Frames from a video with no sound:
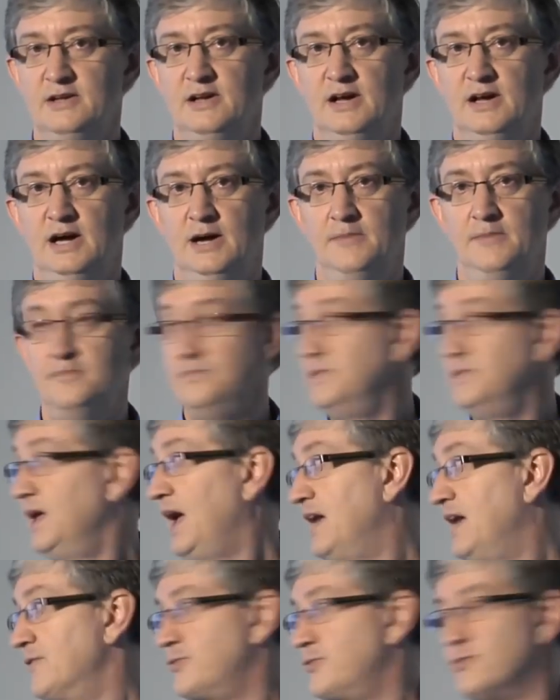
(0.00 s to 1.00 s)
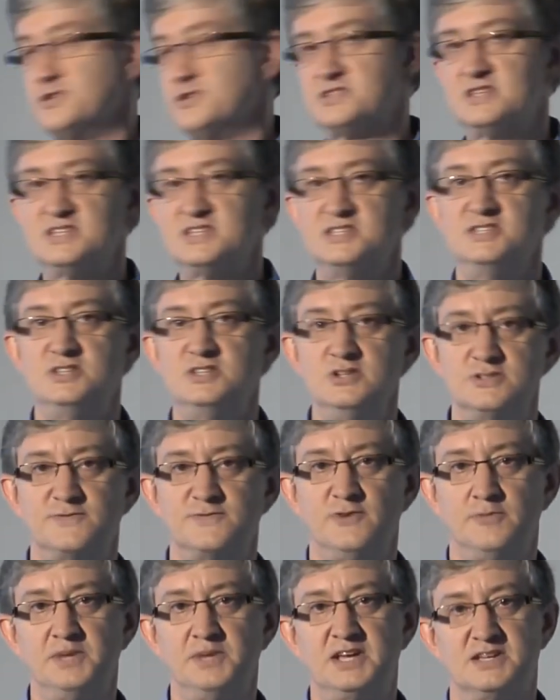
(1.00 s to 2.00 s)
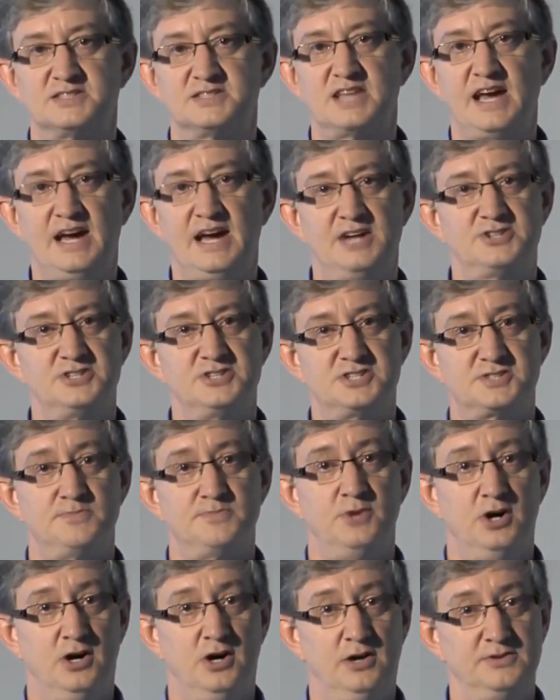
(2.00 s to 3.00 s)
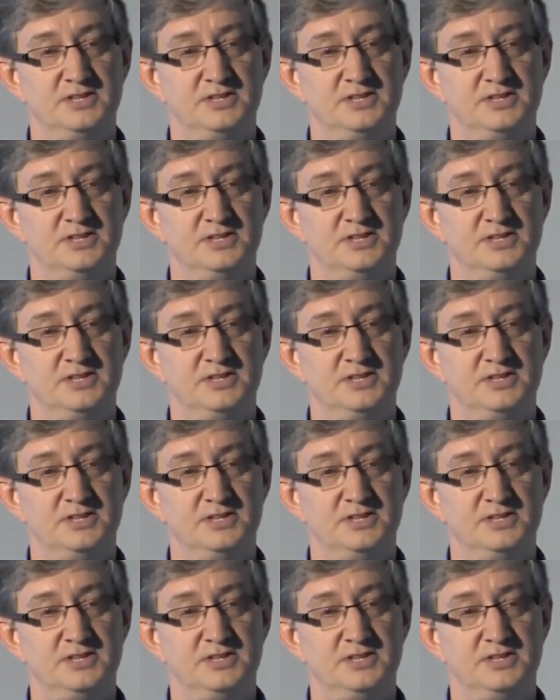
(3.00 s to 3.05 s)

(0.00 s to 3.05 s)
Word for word: And of course this is useful because the hash is small.